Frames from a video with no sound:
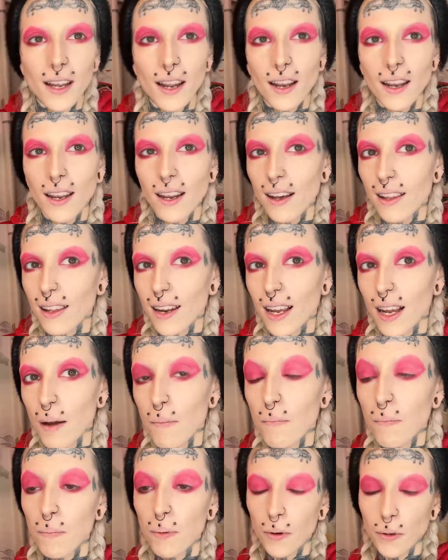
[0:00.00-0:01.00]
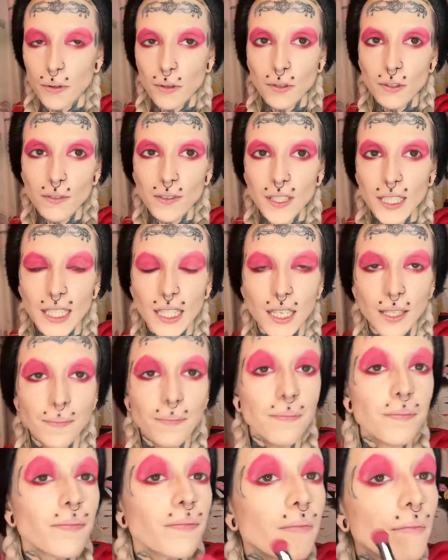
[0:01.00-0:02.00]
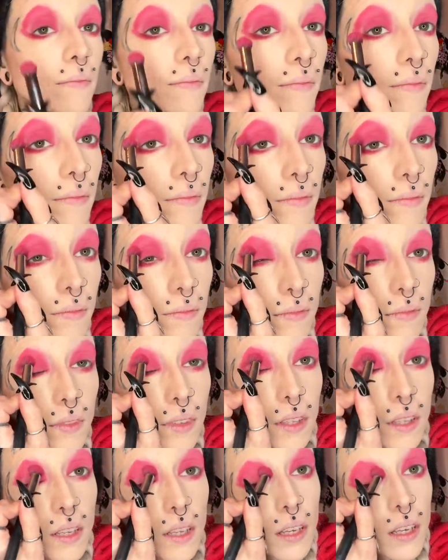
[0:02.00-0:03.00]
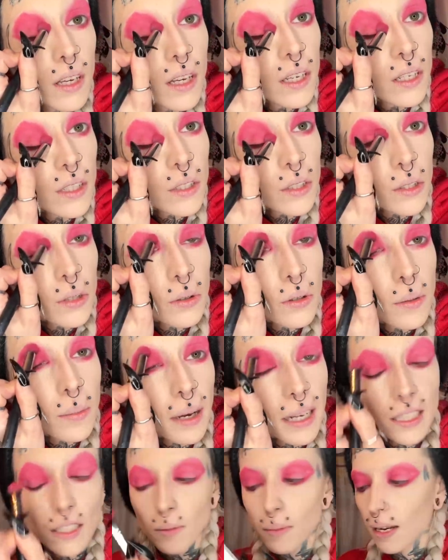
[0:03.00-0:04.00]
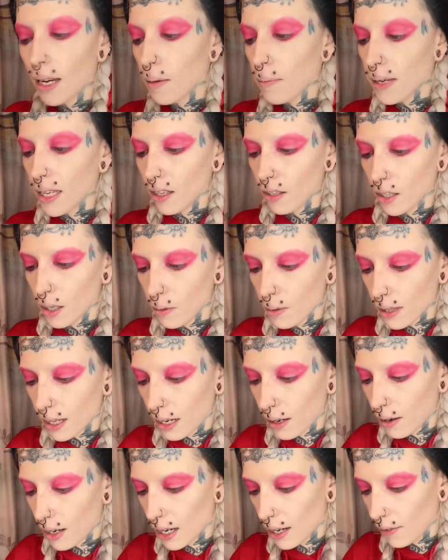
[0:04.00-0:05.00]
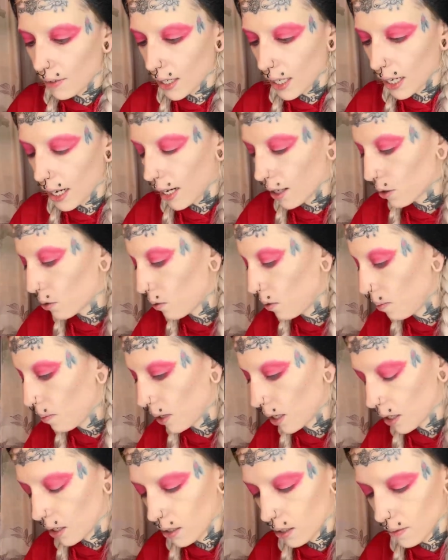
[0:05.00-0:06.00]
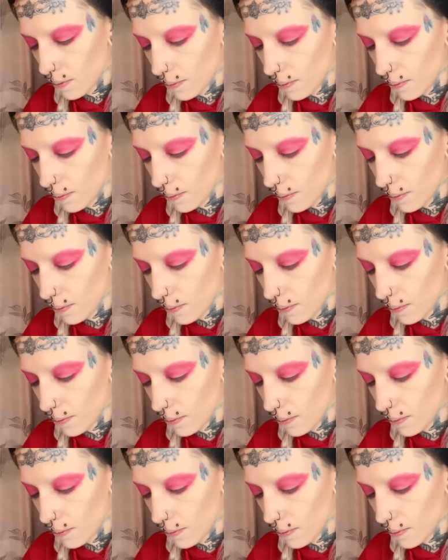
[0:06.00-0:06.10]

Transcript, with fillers: Now that I got both those filled in, to the best of my ability without having an actual mirror.